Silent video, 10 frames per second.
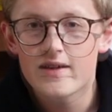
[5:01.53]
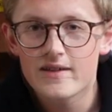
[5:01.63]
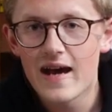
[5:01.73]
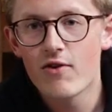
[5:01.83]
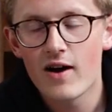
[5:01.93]

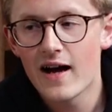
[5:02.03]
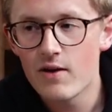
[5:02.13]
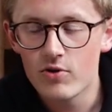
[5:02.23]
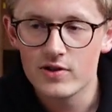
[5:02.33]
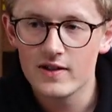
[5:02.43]
Now,
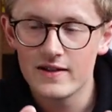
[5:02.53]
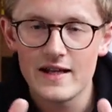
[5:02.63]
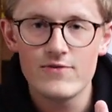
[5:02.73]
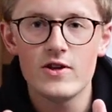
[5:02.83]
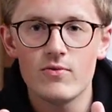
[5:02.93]
I will
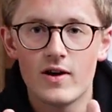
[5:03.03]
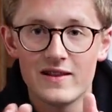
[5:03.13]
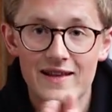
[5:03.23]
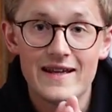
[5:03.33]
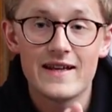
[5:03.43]
leave you a
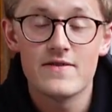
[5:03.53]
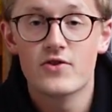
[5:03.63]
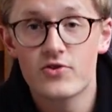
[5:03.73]
link in the